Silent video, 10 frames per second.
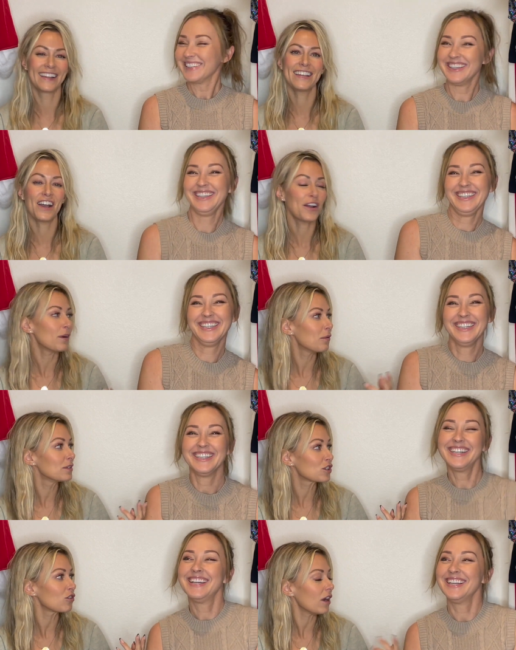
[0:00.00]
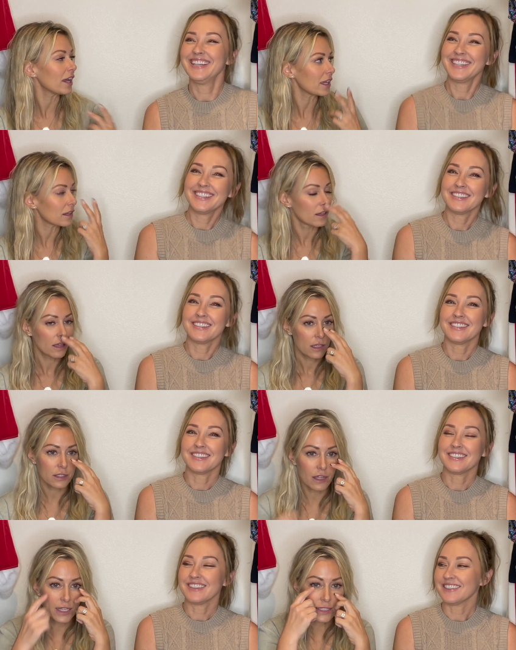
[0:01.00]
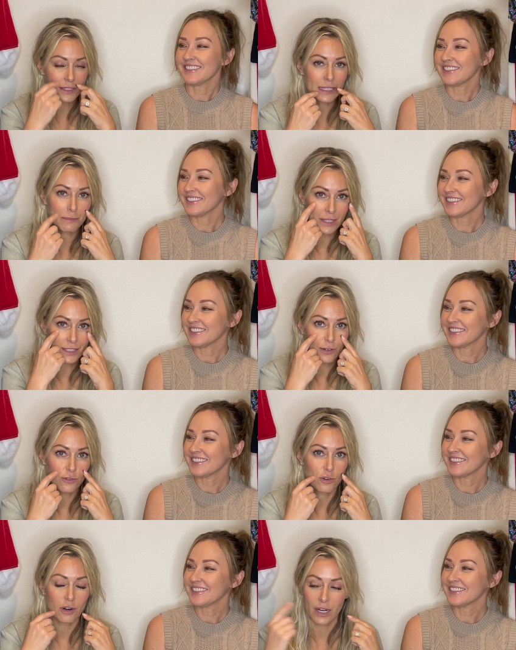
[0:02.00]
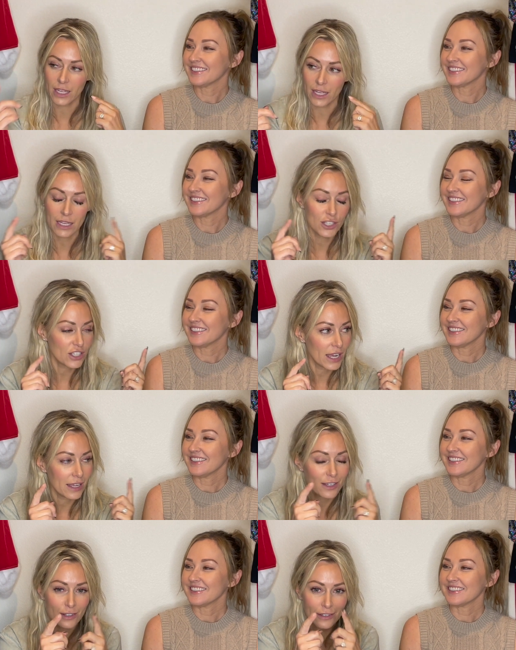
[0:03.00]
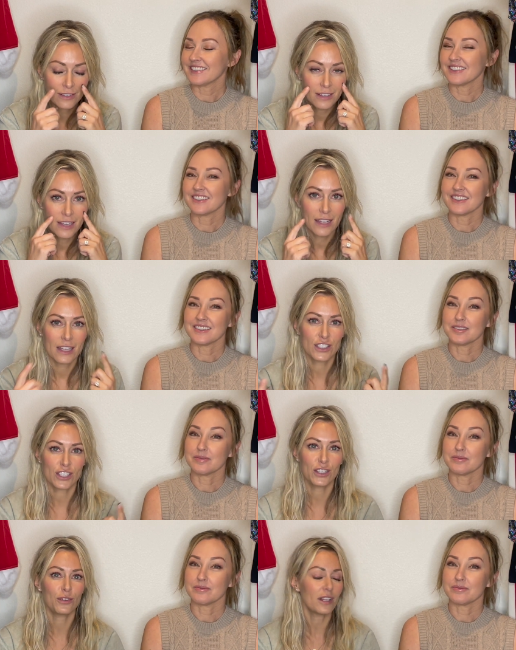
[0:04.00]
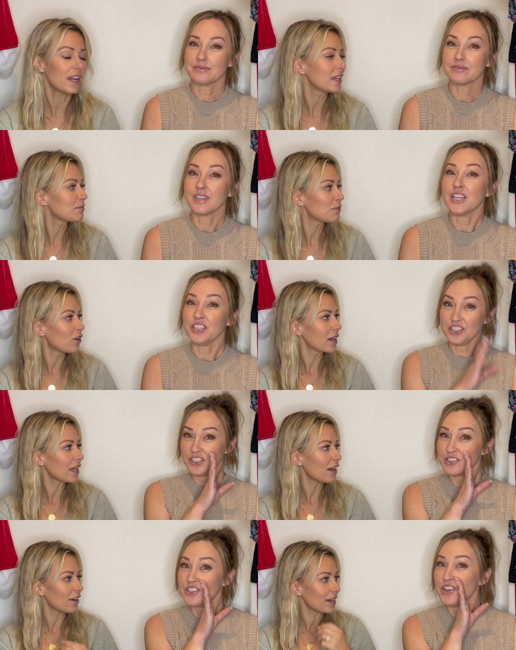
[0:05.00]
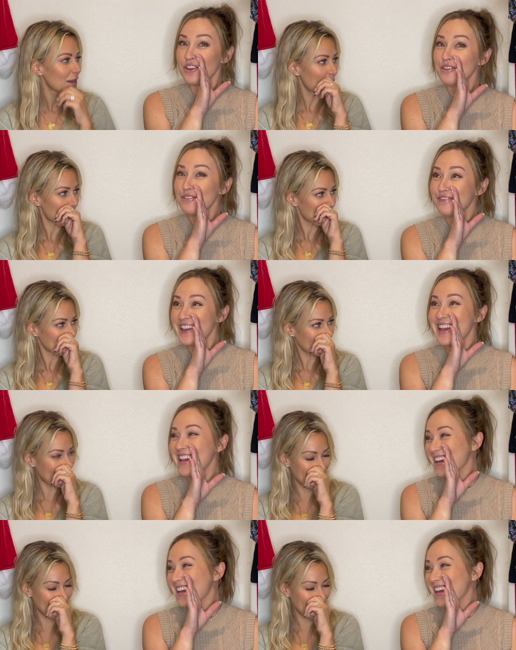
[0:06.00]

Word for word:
Speaker 1: no, I was crying. So I could see myself crying at each angle to like Mariah You're Carey. so vain.